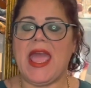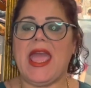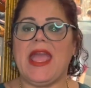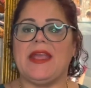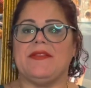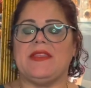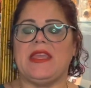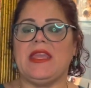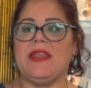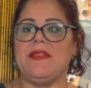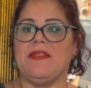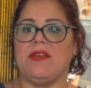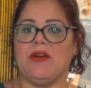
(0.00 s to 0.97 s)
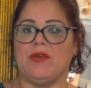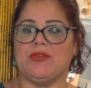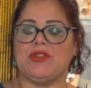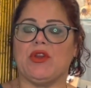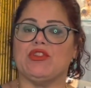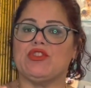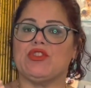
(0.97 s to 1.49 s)
And in those
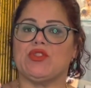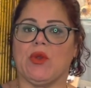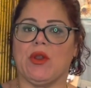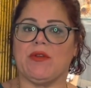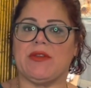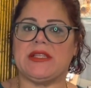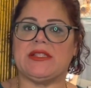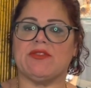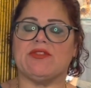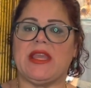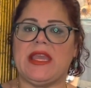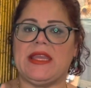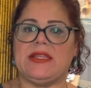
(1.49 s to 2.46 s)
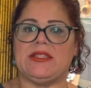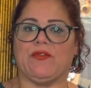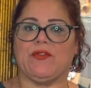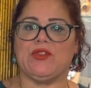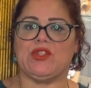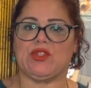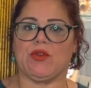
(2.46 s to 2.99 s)
are stories. There's eight
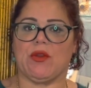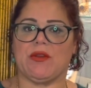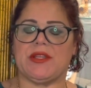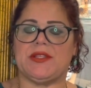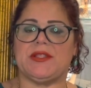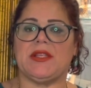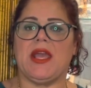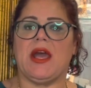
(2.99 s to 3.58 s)
different stories,